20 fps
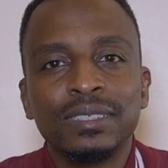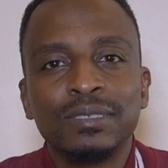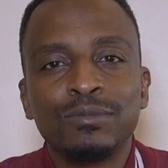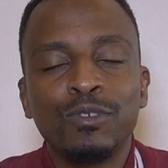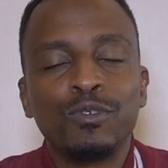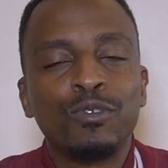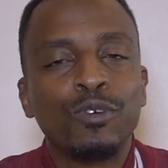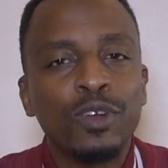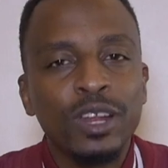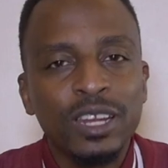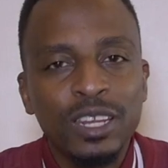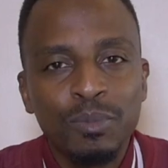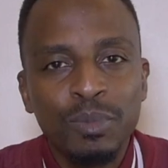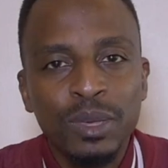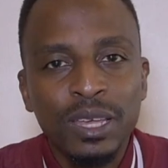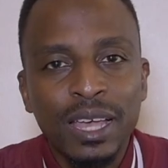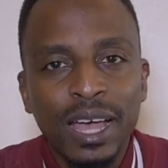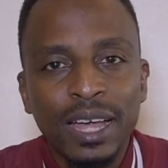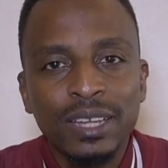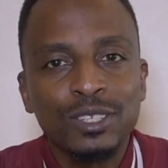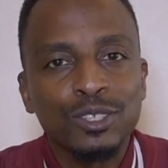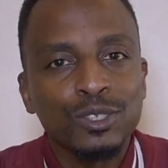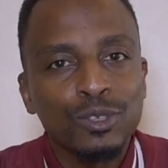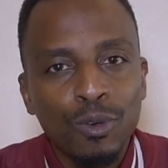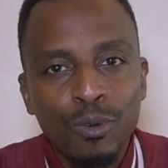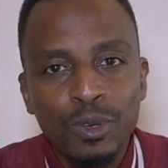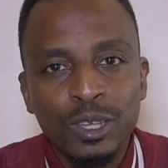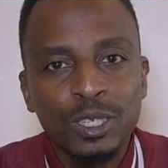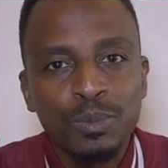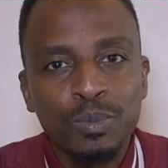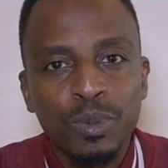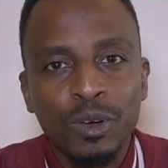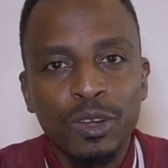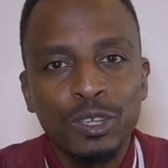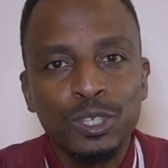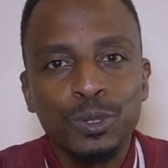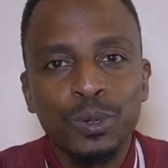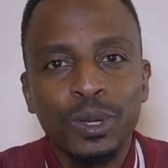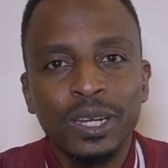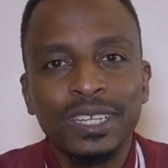We've already begun sowing
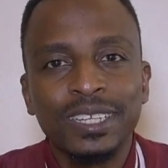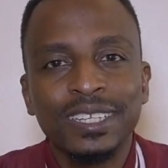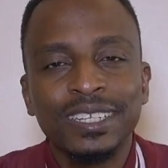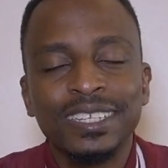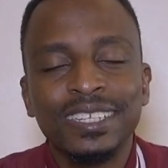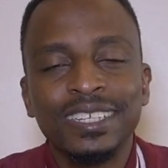spiritually.